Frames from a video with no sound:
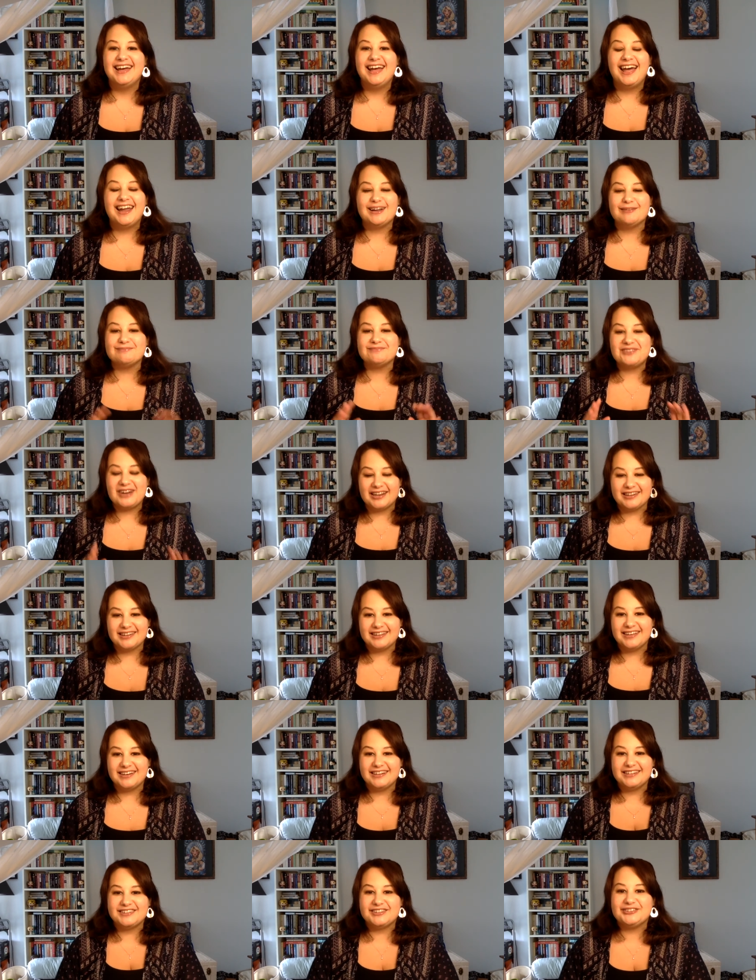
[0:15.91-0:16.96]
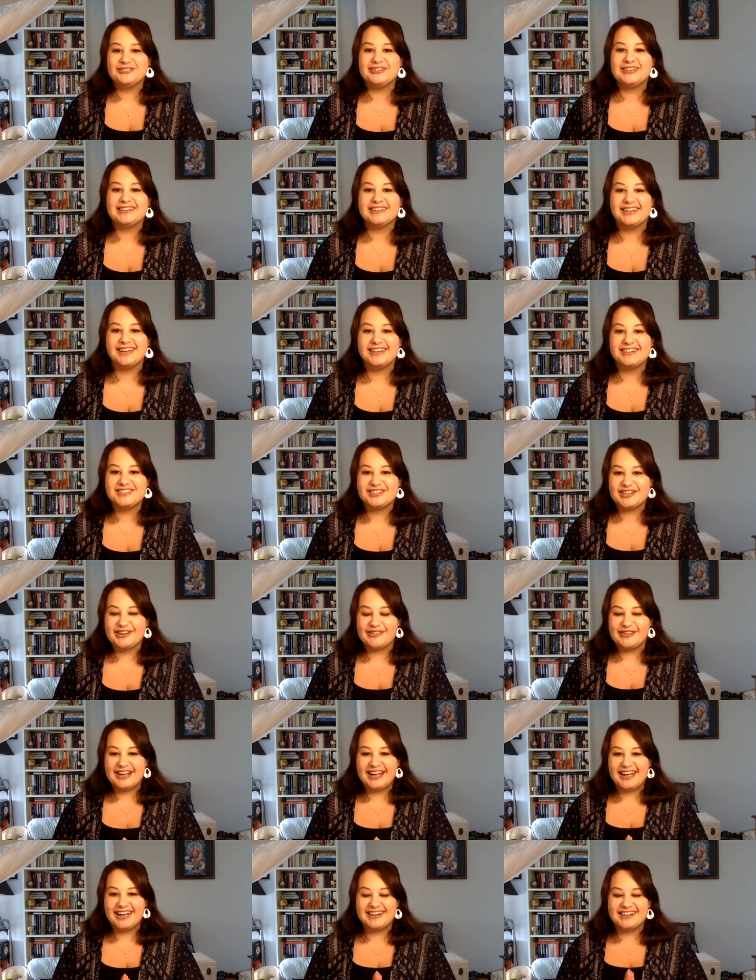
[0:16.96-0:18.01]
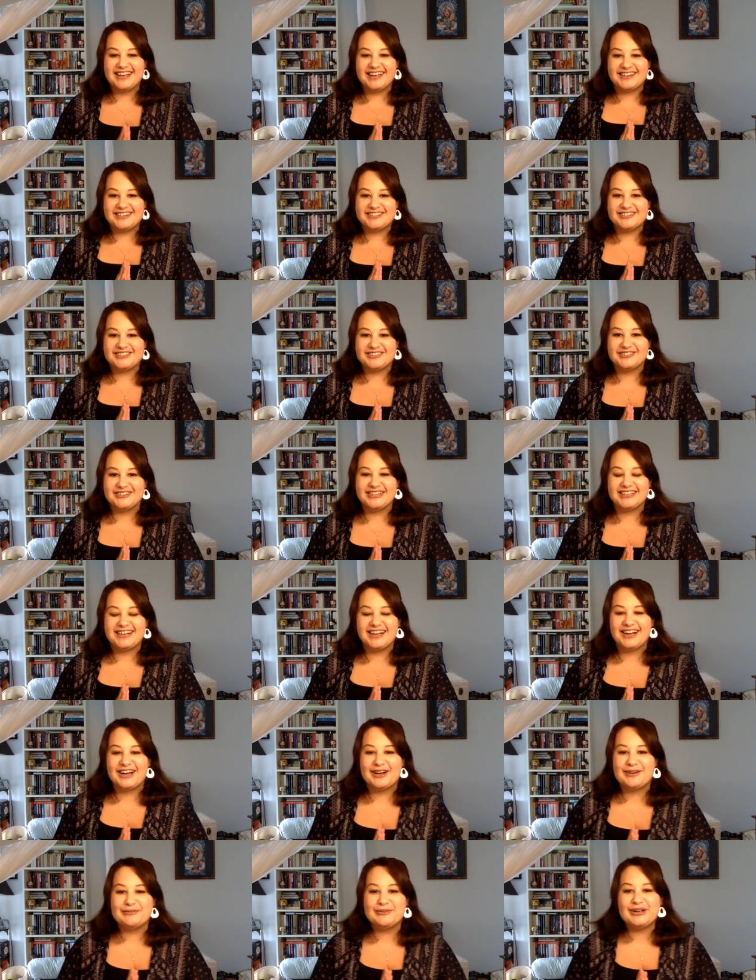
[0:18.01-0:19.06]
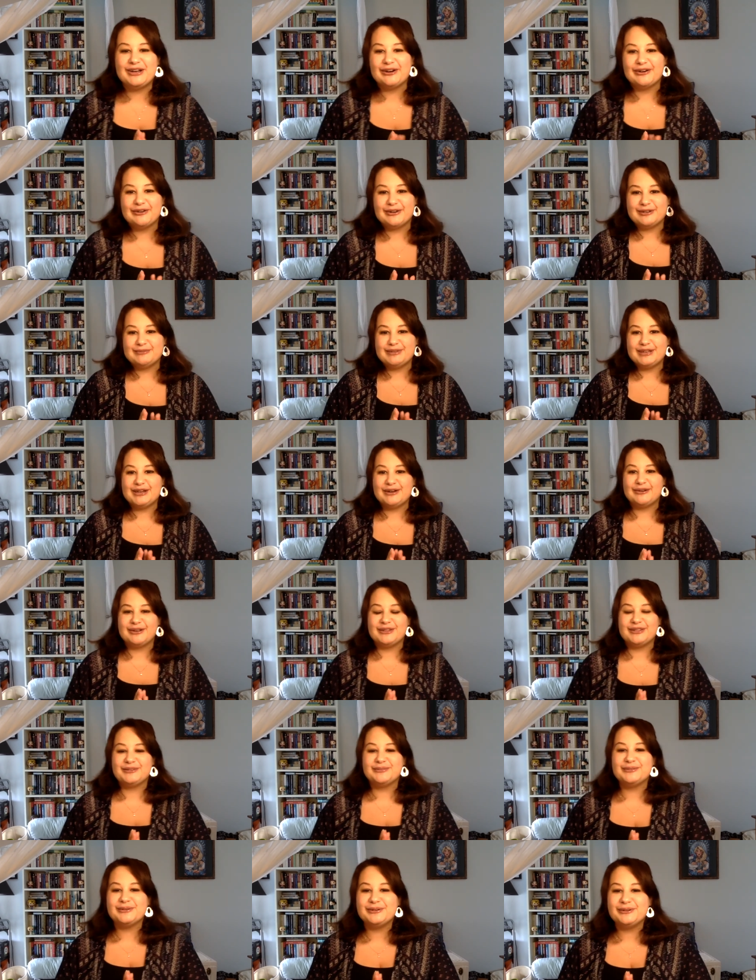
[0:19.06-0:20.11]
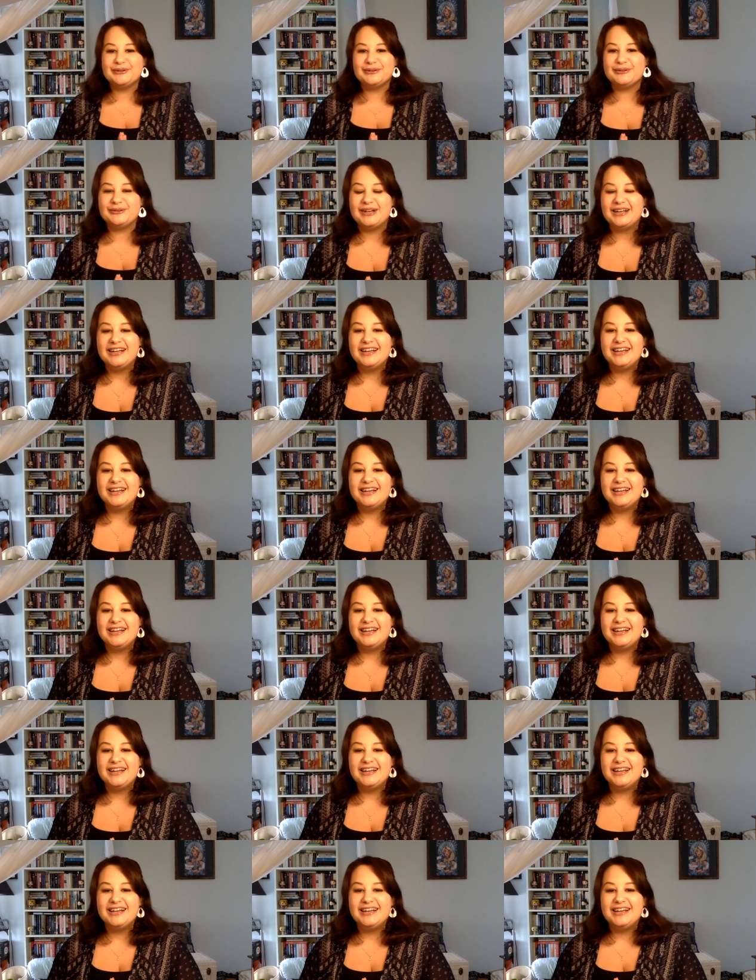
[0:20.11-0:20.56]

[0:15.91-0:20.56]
and I'm finally getting the green light to go ahead and do it. Um, we are going to be going through